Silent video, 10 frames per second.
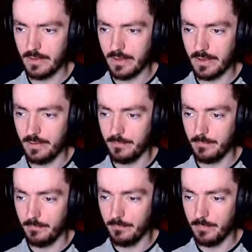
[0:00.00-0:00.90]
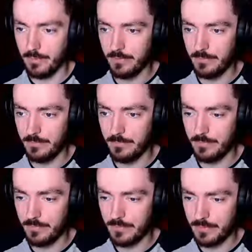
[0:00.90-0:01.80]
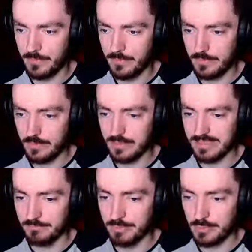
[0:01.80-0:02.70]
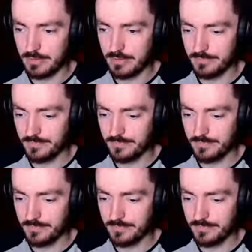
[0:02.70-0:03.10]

um... There's a book.